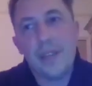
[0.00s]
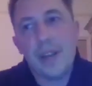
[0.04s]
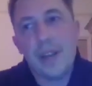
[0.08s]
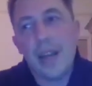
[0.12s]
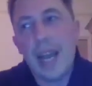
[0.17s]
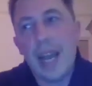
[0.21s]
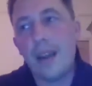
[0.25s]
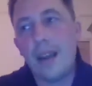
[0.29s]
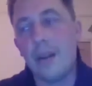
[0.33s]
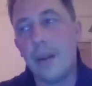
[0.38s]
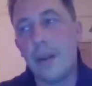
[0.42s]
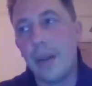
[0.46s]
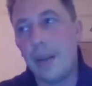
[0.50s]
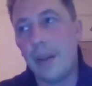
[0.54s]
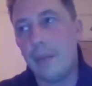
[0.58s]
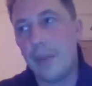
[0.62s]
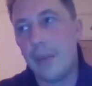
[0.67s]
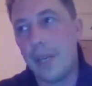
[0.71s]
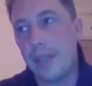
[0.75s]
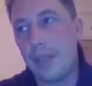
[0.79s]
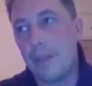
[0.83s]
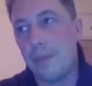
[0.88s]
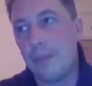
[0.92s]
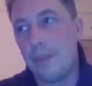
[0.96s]
now,
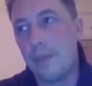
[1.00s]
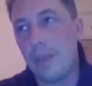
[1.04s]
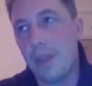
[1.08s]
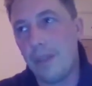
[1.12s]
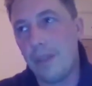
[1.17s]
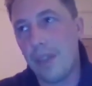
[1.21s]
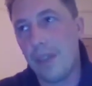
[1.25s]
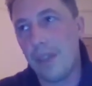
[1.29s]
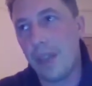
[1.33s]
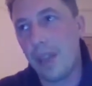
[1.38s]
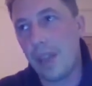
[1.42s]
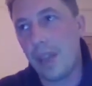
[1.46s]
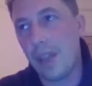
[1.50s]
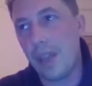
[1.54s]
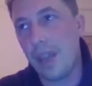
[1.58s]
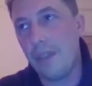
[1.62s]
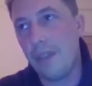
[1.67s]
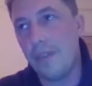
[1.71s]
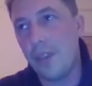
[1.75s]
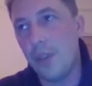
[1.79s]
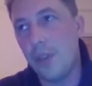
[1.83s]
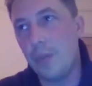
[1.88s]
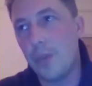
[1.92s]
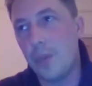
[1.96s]

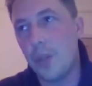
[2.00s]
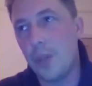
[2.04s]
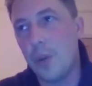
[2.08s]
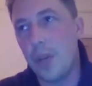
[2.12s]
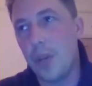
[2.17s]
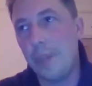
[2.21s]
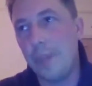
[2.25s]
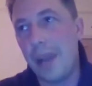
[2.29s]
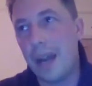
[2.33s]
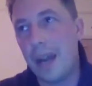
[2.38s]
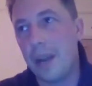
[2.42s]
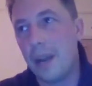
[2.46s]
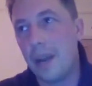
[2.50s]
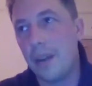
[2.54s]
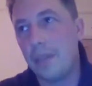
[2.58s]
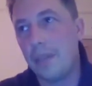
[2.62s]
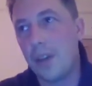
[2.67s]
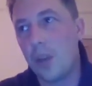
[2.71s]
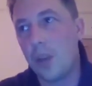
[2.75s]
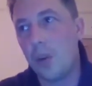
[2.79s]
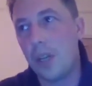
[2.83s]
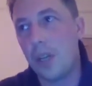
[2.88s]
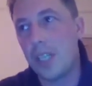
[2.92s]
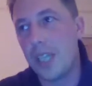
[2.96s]
if you're talking about kind of
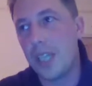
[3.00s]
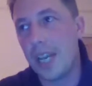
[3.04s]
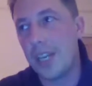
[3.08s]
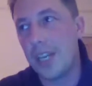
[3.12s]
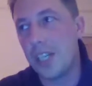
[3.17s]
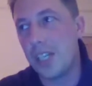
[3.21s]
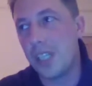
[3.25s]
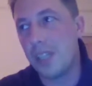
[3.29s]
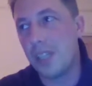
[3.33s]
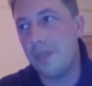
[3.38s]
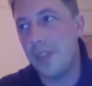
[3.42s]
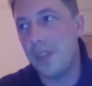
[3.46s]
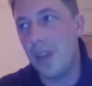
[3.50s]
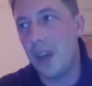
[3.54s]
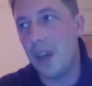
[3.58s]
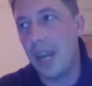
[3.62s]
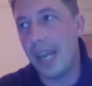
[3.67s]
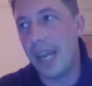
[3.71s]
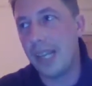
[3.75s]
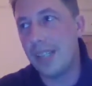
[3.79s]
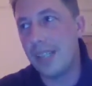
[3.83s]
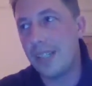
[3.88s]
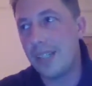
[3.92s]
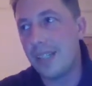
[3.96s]
connotations of
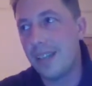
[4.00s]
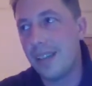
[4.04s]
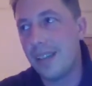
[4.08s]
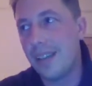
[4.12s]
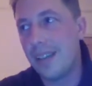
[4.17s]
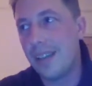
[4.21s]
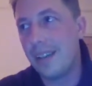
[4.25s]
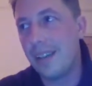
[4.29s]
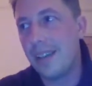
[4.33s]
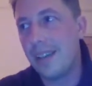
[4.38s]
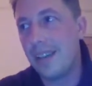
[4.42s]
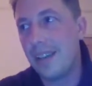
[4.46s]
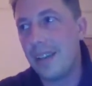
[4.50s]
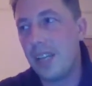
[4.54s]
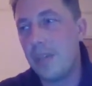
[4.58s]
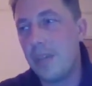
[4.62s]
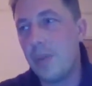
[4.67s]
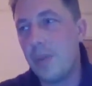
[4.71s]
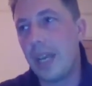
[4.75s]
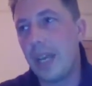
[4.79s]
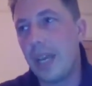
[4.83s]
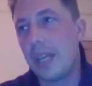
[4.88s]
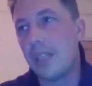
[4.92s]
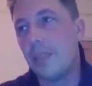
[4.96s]
night, you
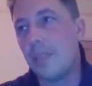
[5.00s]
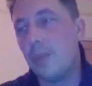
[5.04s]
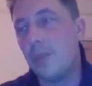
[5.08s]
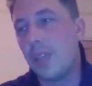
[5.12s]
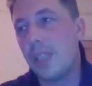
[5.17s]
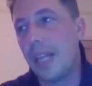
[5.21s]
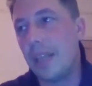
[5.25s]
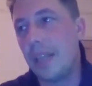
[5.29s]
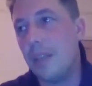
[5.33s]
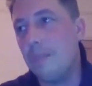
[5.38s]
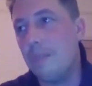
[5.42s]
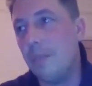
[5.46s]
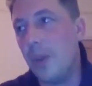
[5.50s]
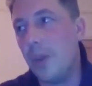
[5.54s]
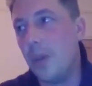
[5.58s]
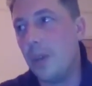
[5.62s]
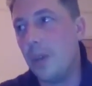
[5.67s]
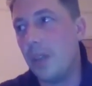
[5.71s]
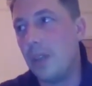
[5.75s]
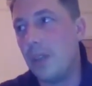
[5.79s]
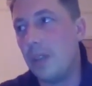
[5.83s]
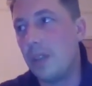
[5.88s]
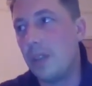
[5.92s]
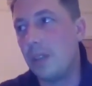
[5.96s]
might get someone saying the
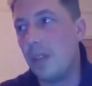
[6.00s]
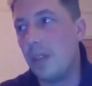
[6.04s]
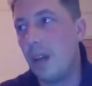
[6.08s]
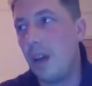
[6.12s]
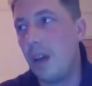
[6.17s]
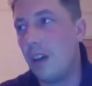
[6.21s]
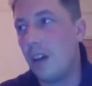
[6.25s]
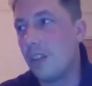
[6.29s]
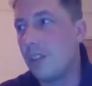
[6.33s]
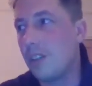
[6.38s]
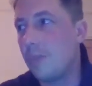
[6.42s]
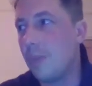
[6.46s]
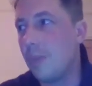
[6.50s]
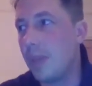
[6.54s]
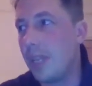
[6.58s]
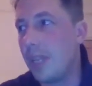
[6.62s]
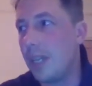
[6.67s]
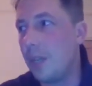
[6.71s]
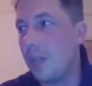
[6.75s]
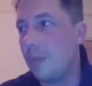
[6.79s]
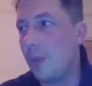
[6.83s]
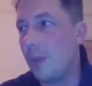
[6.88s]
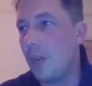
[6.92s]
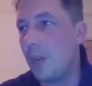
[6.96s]
moon and the stars, but
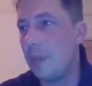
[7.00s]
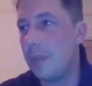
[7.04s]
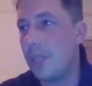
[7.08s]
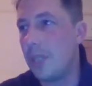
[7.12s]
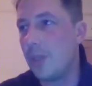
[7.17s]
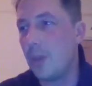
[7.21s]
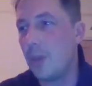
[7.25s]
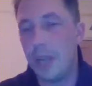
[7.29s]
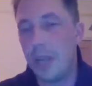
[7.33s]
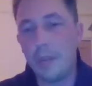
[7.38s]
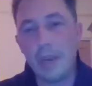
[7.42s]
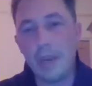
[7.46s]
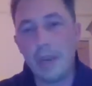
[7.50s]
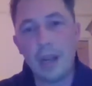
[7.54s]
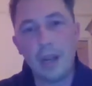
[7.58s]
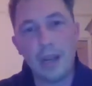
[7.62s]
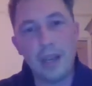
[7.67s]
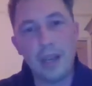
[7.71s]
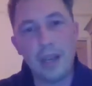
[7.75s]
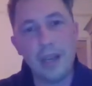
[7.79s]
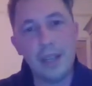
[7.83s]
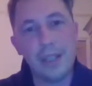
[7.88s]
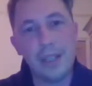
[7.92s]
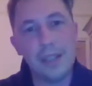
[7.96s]
then you'd probably be talking about
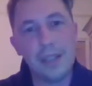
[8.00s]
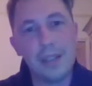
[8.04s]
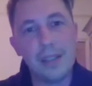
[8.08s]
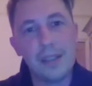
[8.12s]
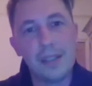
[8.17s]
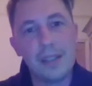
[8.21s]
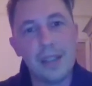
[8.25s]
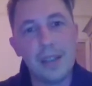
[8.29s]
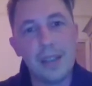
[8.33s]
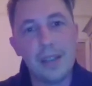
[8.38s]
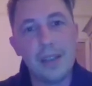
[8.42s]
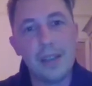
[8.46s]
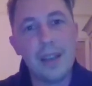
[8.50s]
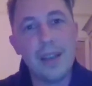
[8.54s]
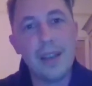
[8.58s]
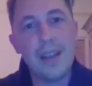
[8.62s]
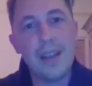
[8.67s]
curtains and